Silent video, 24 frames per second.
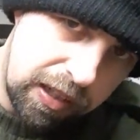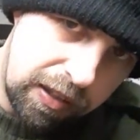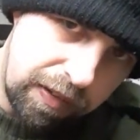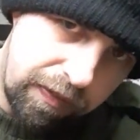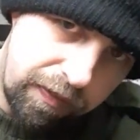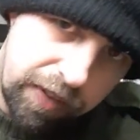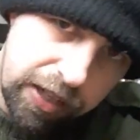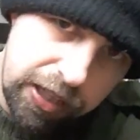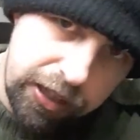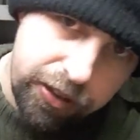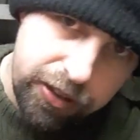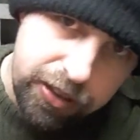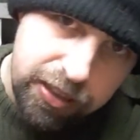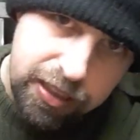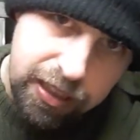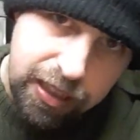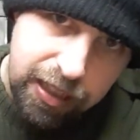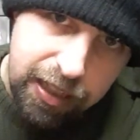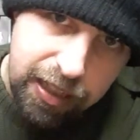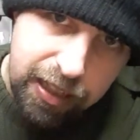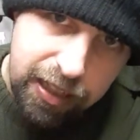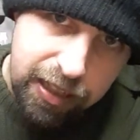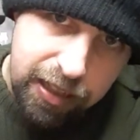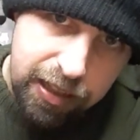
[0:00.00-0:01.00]
fires.
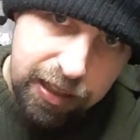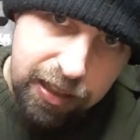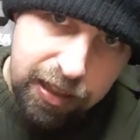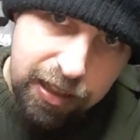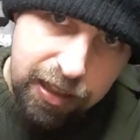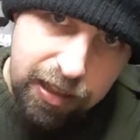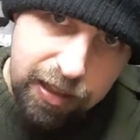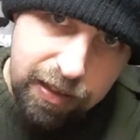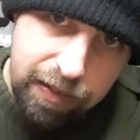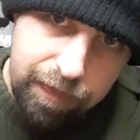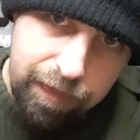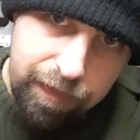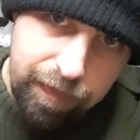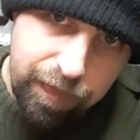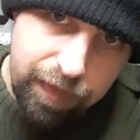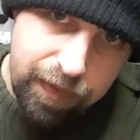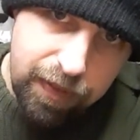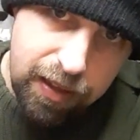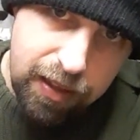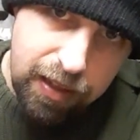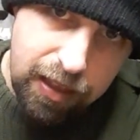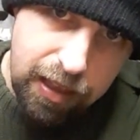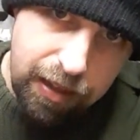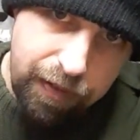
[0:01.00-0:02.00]

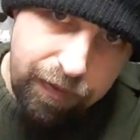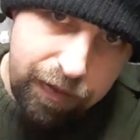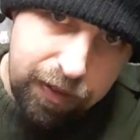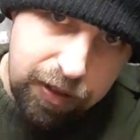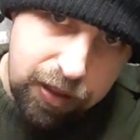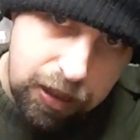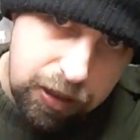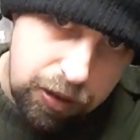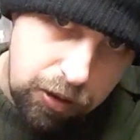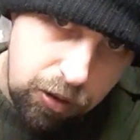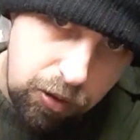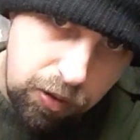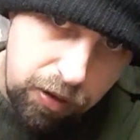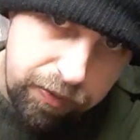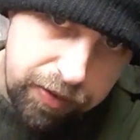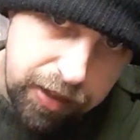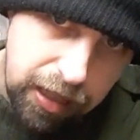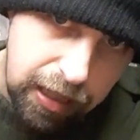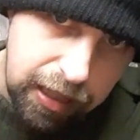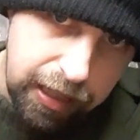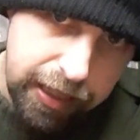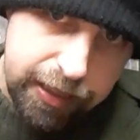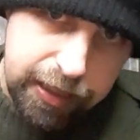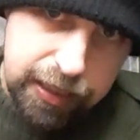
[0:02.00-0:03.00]
If I don't know if the
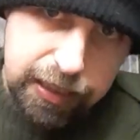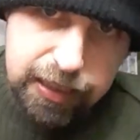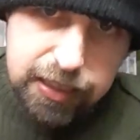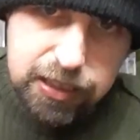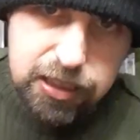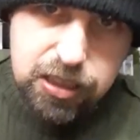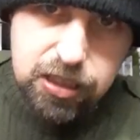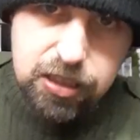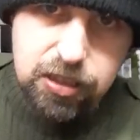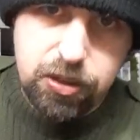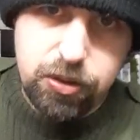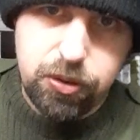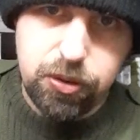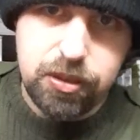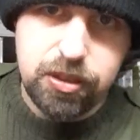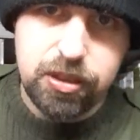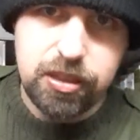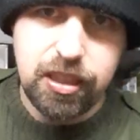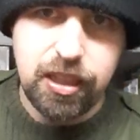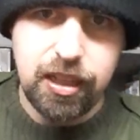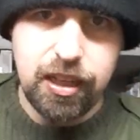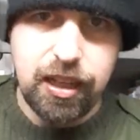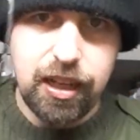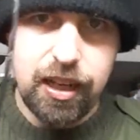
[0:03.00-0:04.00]
lighting is good,
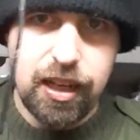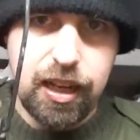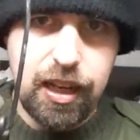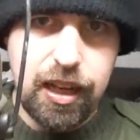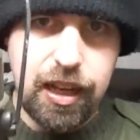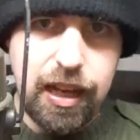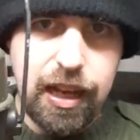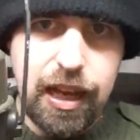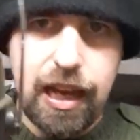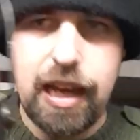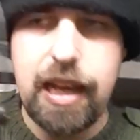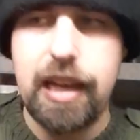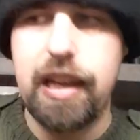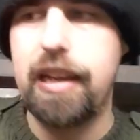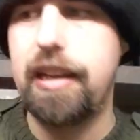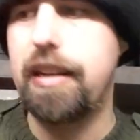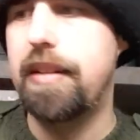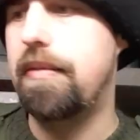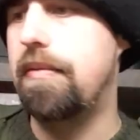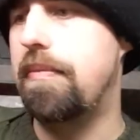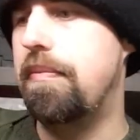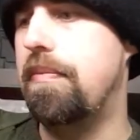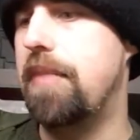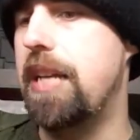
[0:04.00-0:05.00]

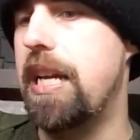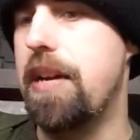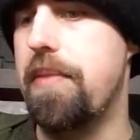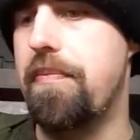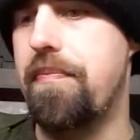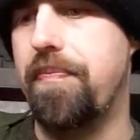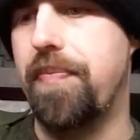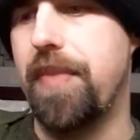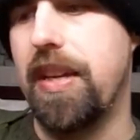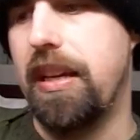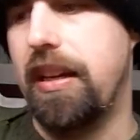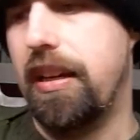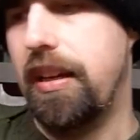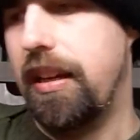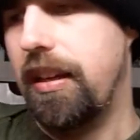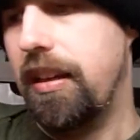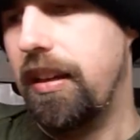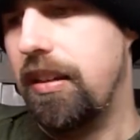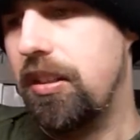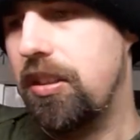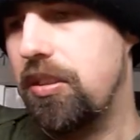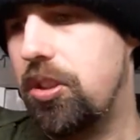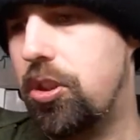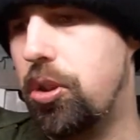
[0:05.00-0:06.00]
and yeah,
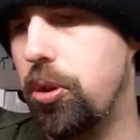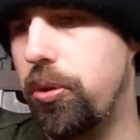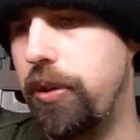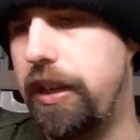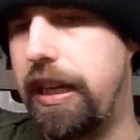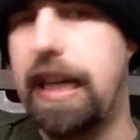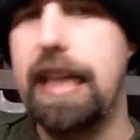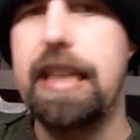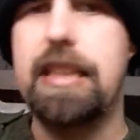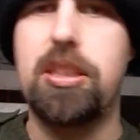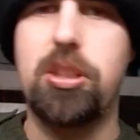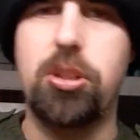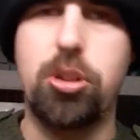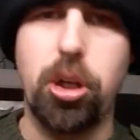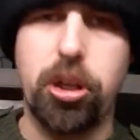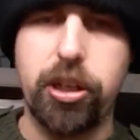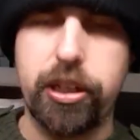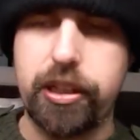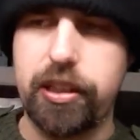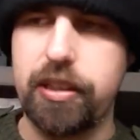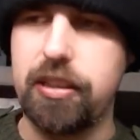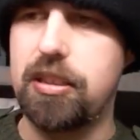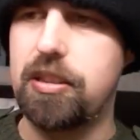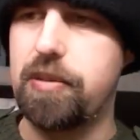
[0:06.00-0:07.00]
so it's
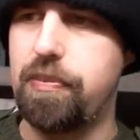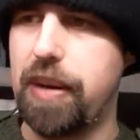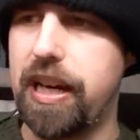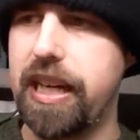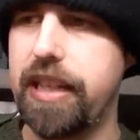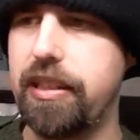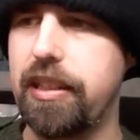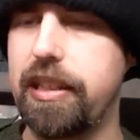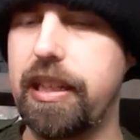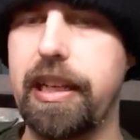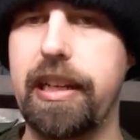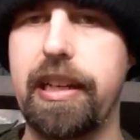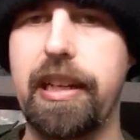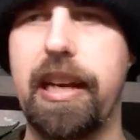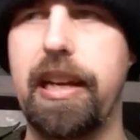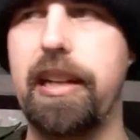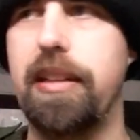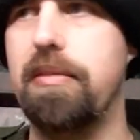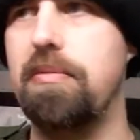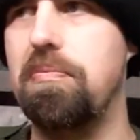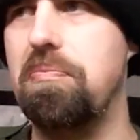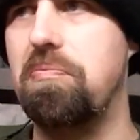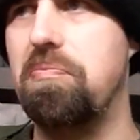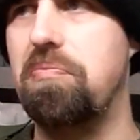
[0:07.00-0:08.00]
darkened by the thing,
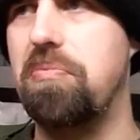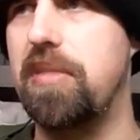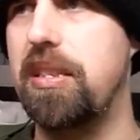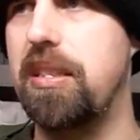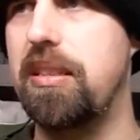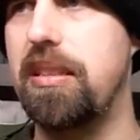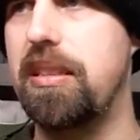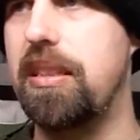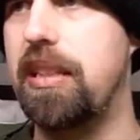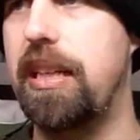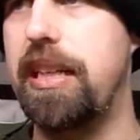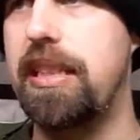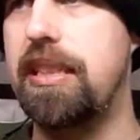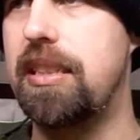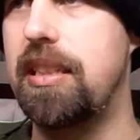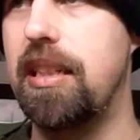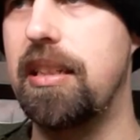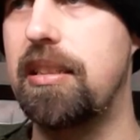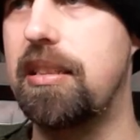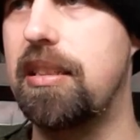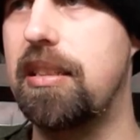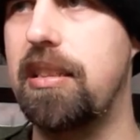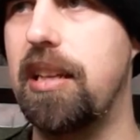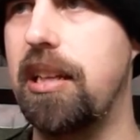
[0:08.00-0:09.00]
and it
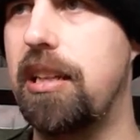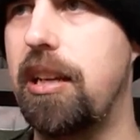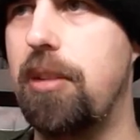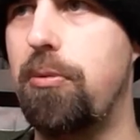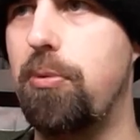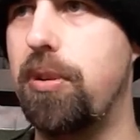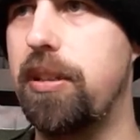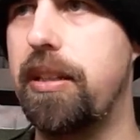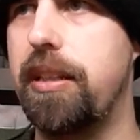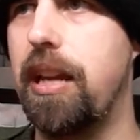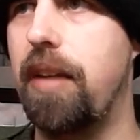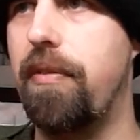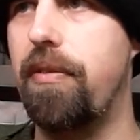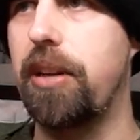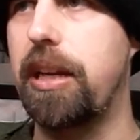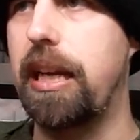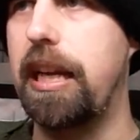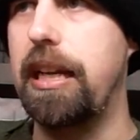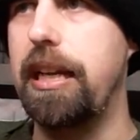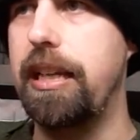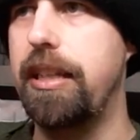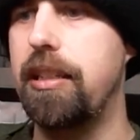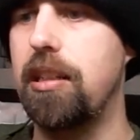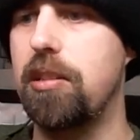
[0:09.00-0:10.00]
said that they would never
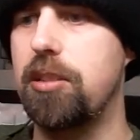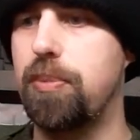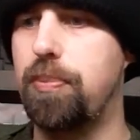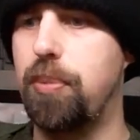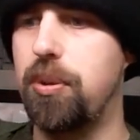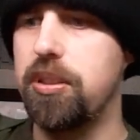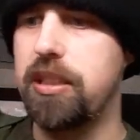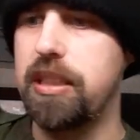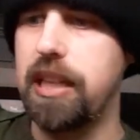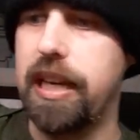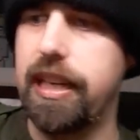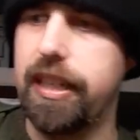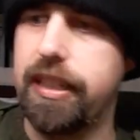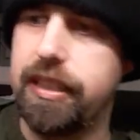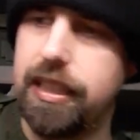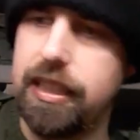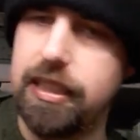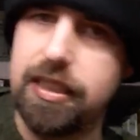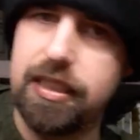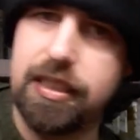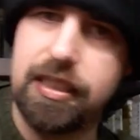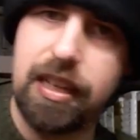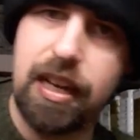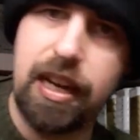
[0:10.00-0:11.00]
clean the spots, and
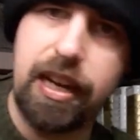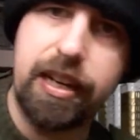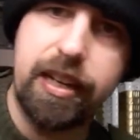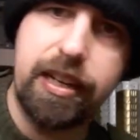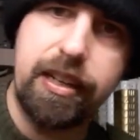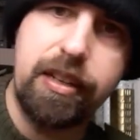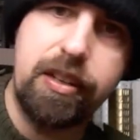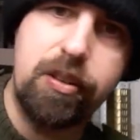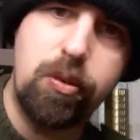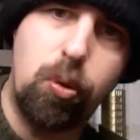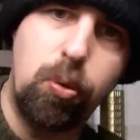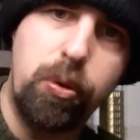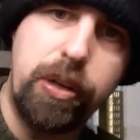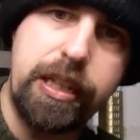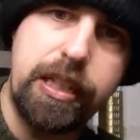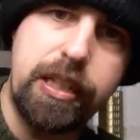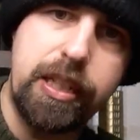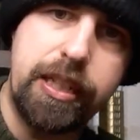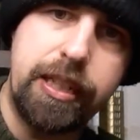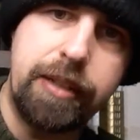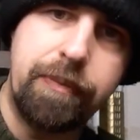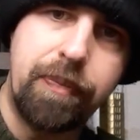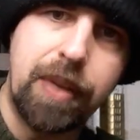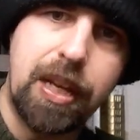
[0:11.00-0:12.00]
this I
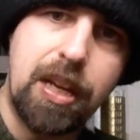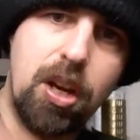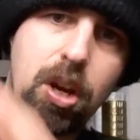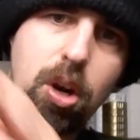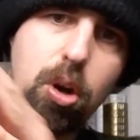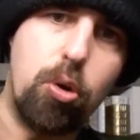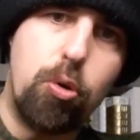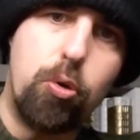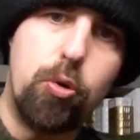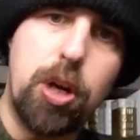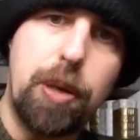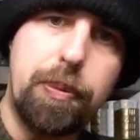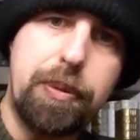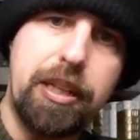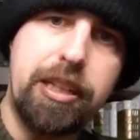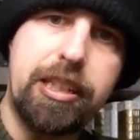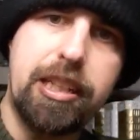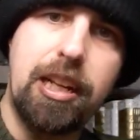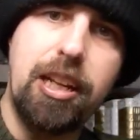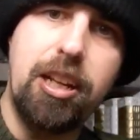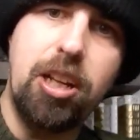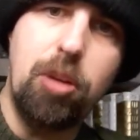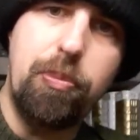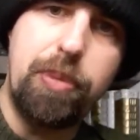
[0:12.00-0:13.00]
only rubbed it a
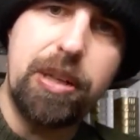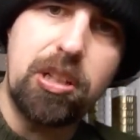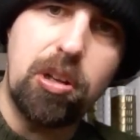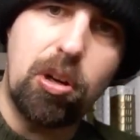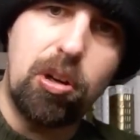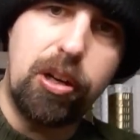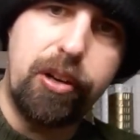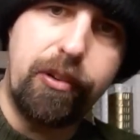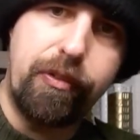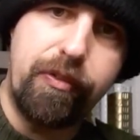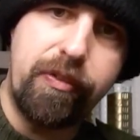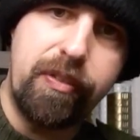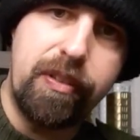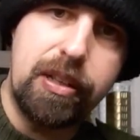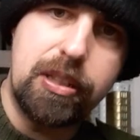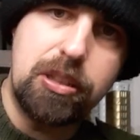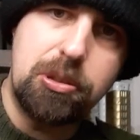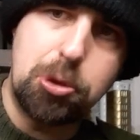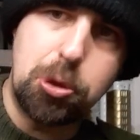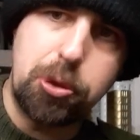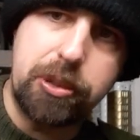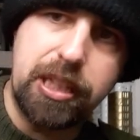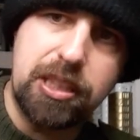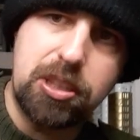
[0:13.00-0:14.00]
little bit off,
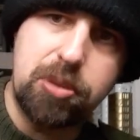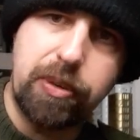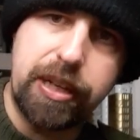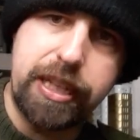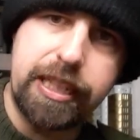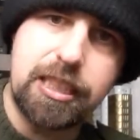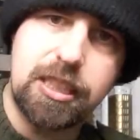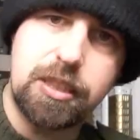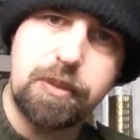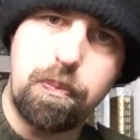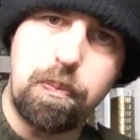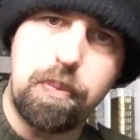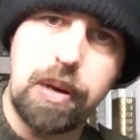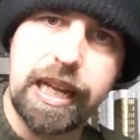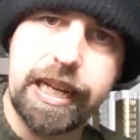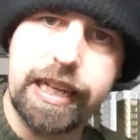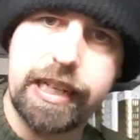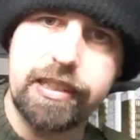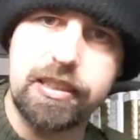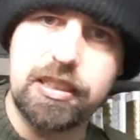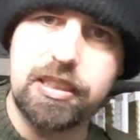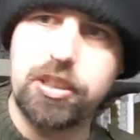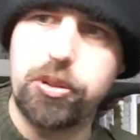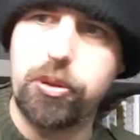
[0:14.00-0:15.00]
so that's why it's
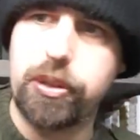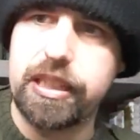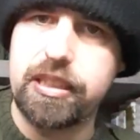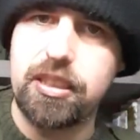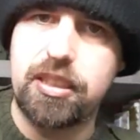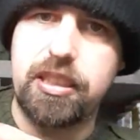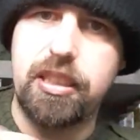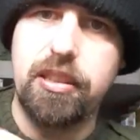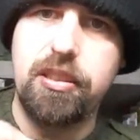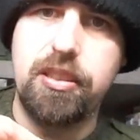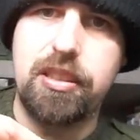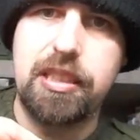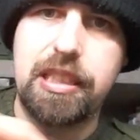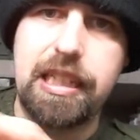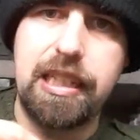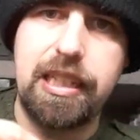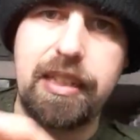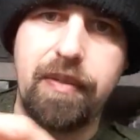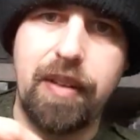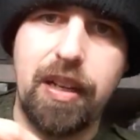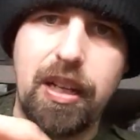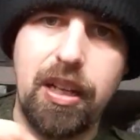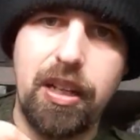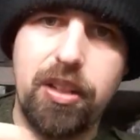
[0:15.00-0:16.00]
blackened. You can still
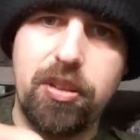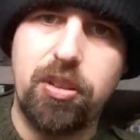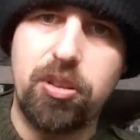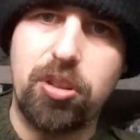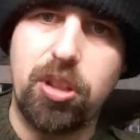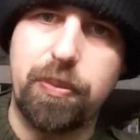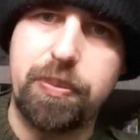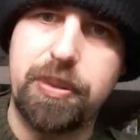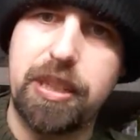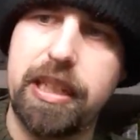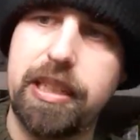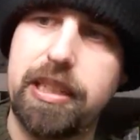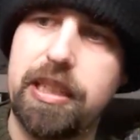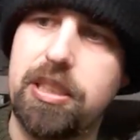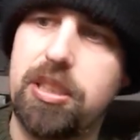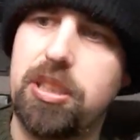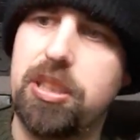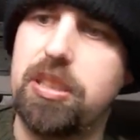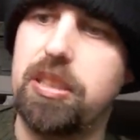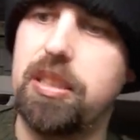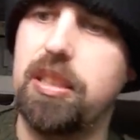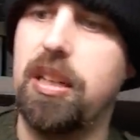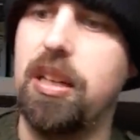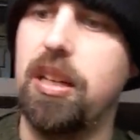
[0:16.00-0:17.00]
see the top side
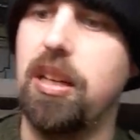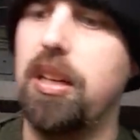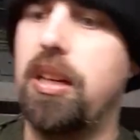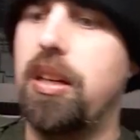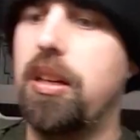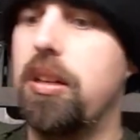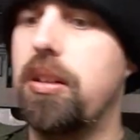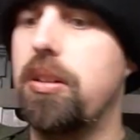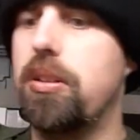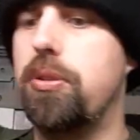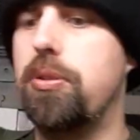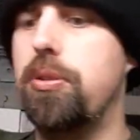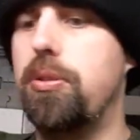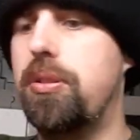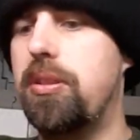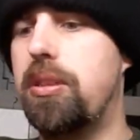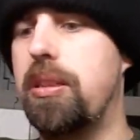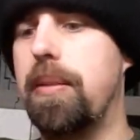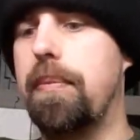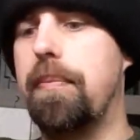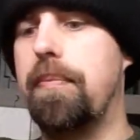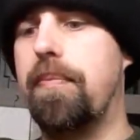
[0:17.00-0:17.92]
is good.